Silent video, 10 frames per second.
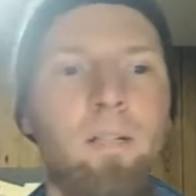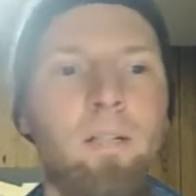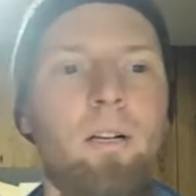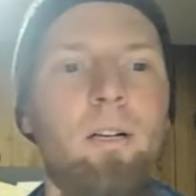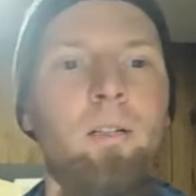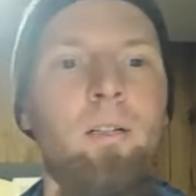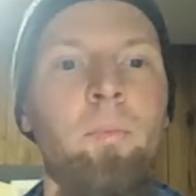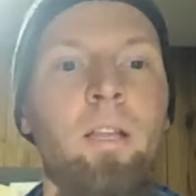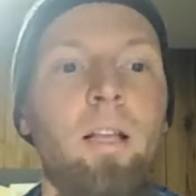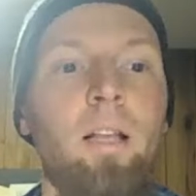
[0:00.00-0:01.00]

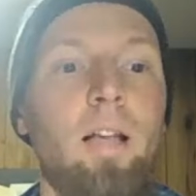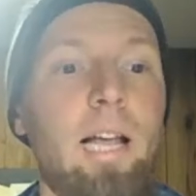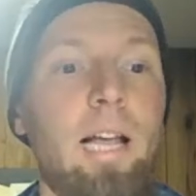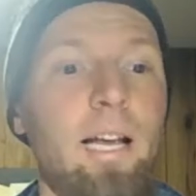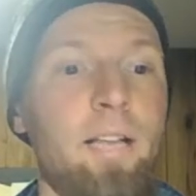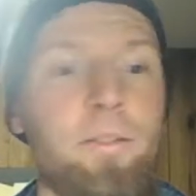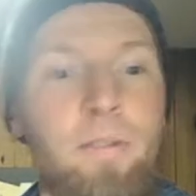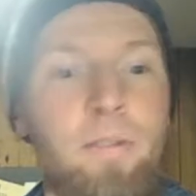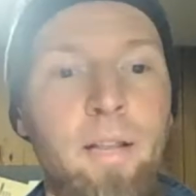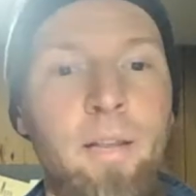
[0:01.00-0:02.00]
And
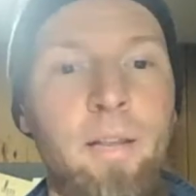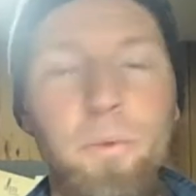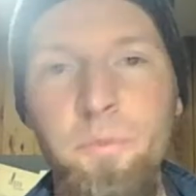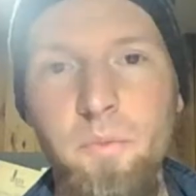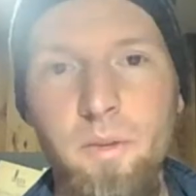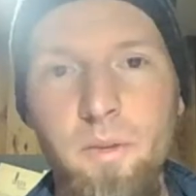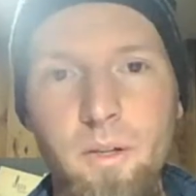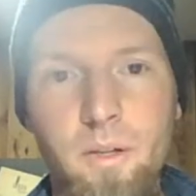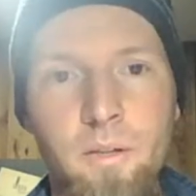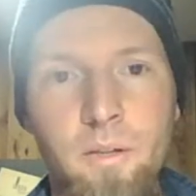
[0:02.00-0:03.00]
that was,
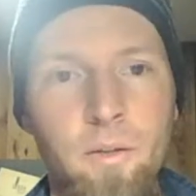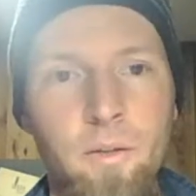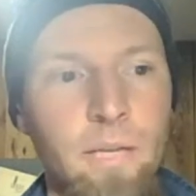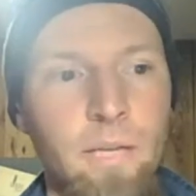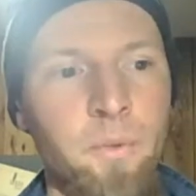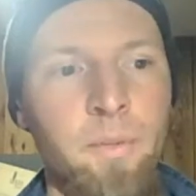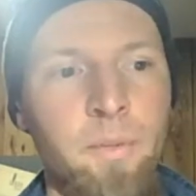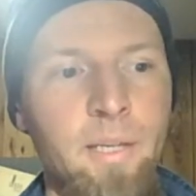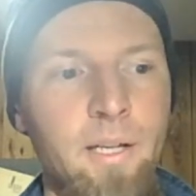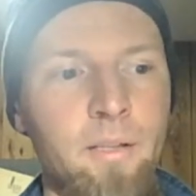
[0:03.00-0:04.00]
that really
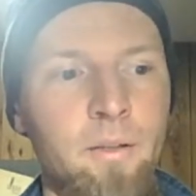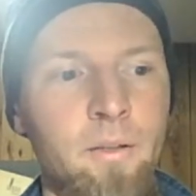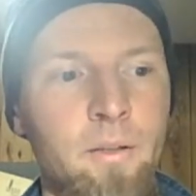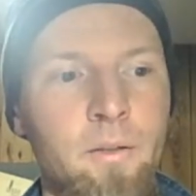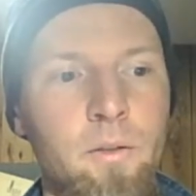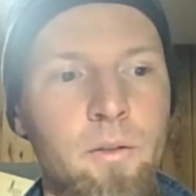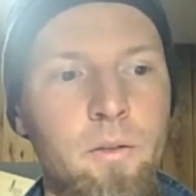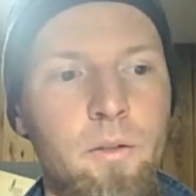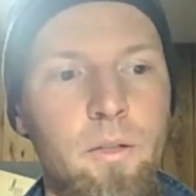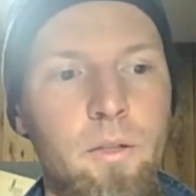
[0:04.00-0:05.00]
began in the
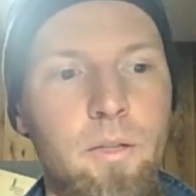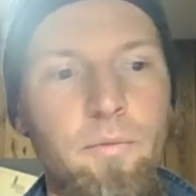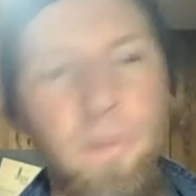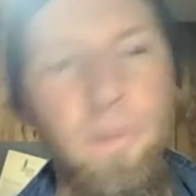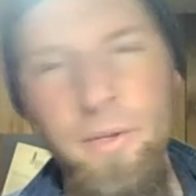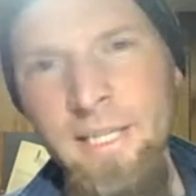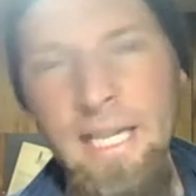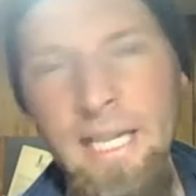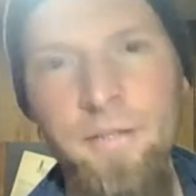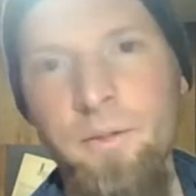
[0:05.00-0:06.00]
very
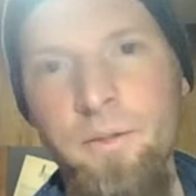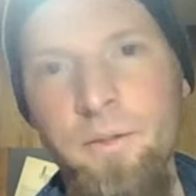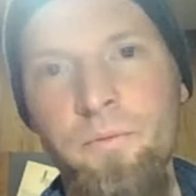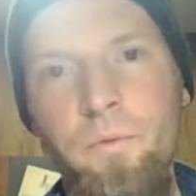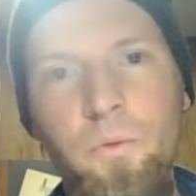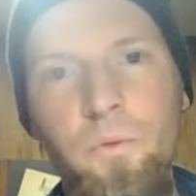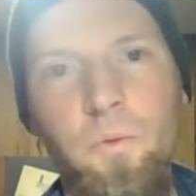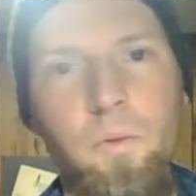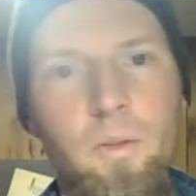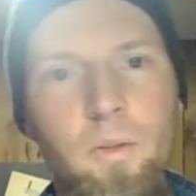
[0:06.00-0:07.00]
end of
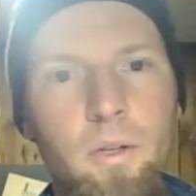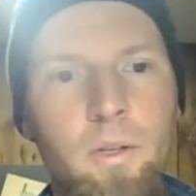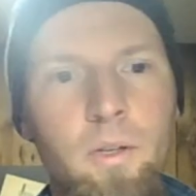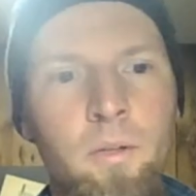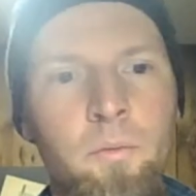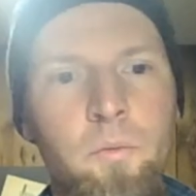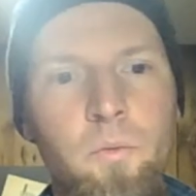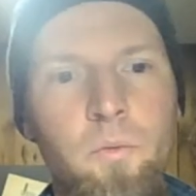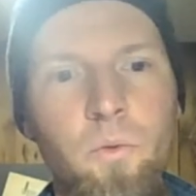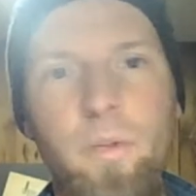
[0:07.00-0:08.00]

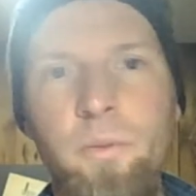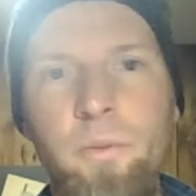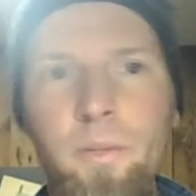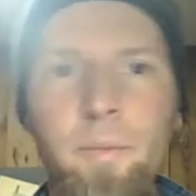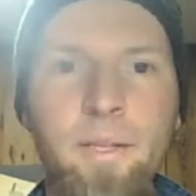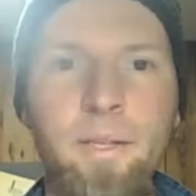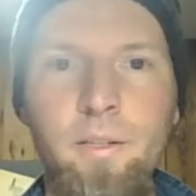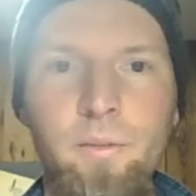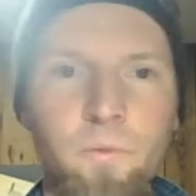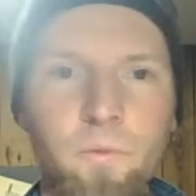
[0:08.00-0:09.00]
2020,
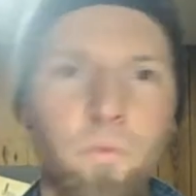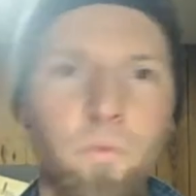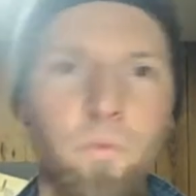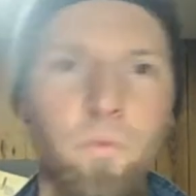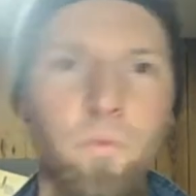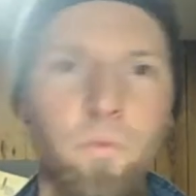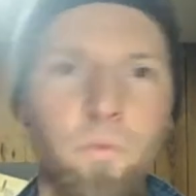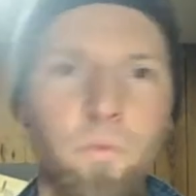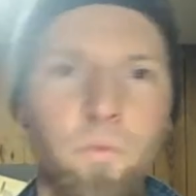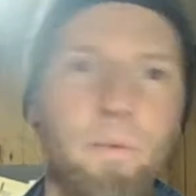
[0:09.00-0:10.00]
beginning of
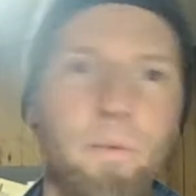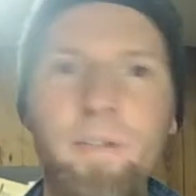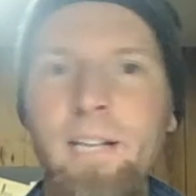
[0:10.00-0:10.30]
2021.